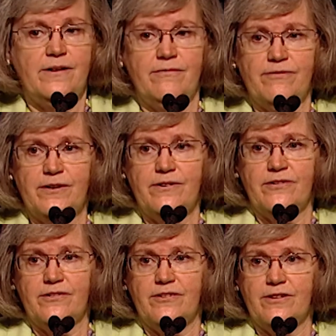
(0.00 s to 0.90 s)
very
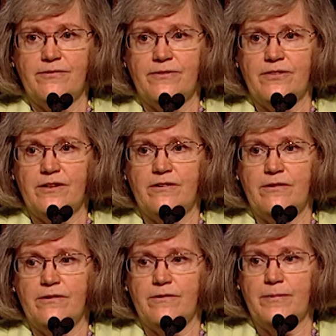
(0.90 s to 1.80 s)
successful thing to
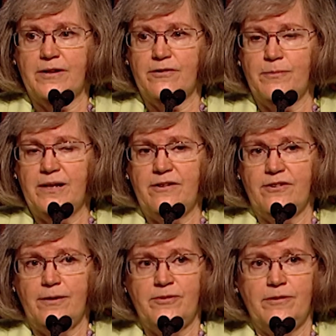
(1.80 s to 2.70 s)
do, because many
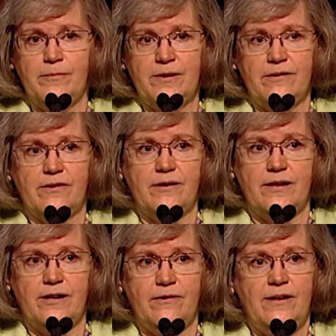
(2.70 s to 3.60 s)
jobs in the military
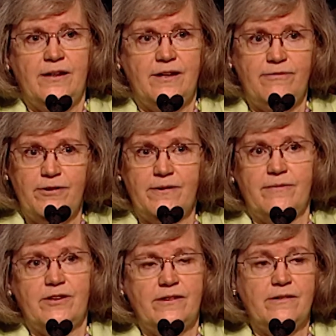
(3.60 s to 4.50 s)
now, if you don't
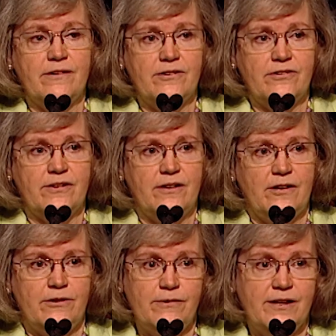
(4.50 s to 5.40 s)
have a clearance,
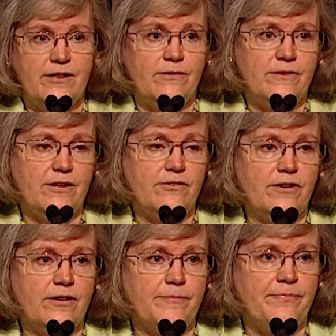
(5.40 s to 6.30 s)
you can't do that
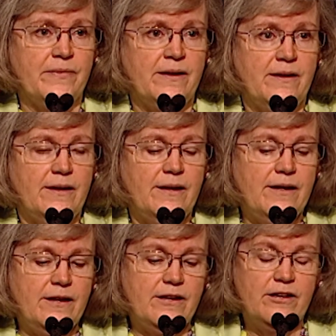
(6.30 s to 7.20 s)
job.
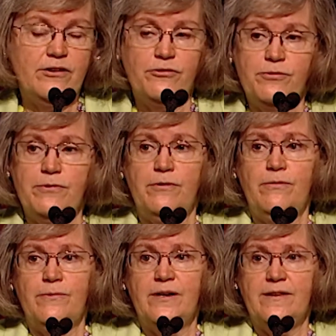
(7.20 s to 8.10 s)
And it is true,
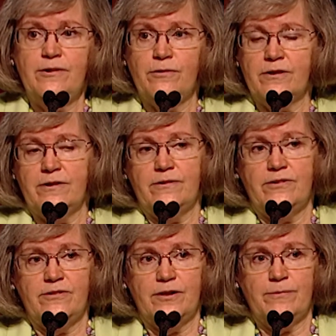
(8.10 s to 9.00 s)
when your
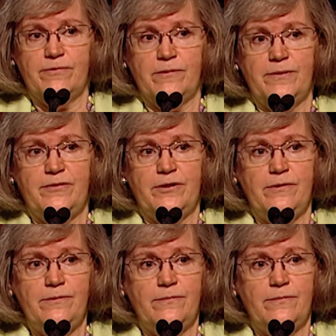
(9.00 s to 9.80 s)
clearance is up for review,